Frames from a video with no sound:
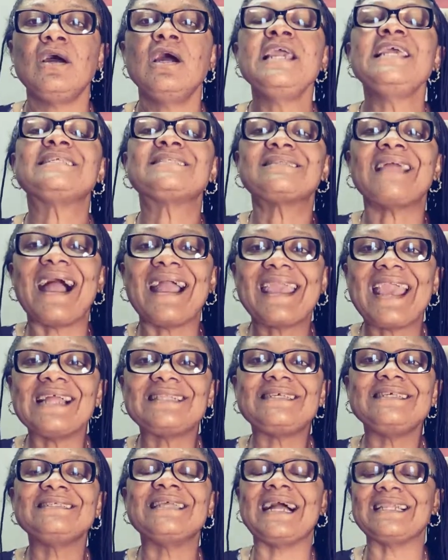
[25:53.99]
His
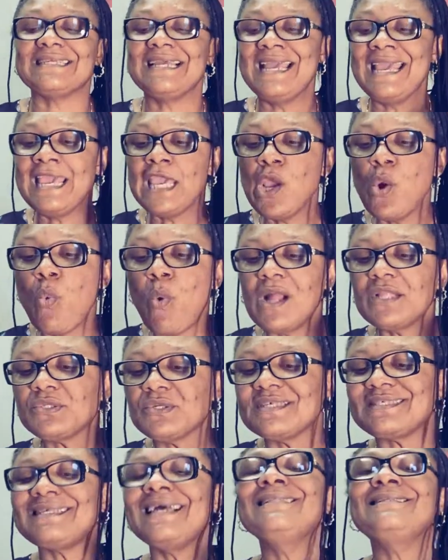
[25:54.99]
target is that he
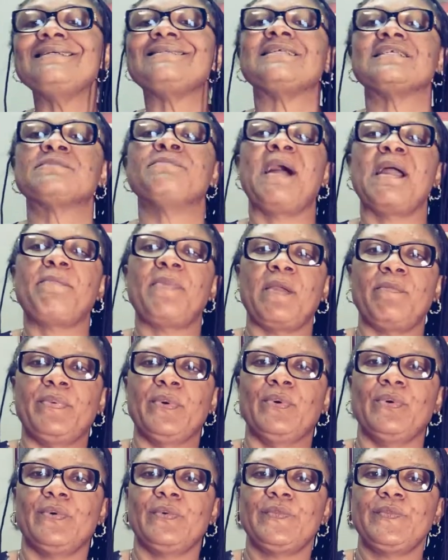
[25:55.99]
wants to say, this is my
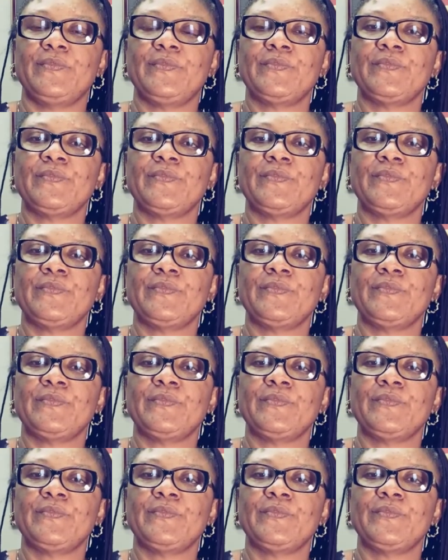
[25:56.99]
people.